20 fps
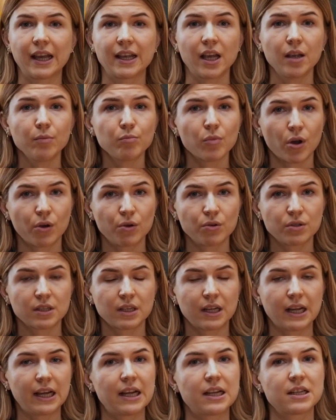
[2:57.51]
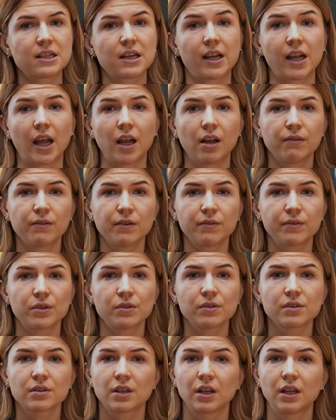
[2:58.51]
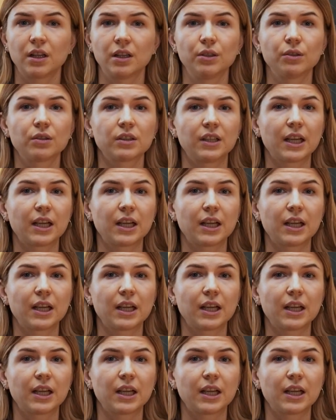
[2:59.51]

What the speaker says: AI mode and AI overviews look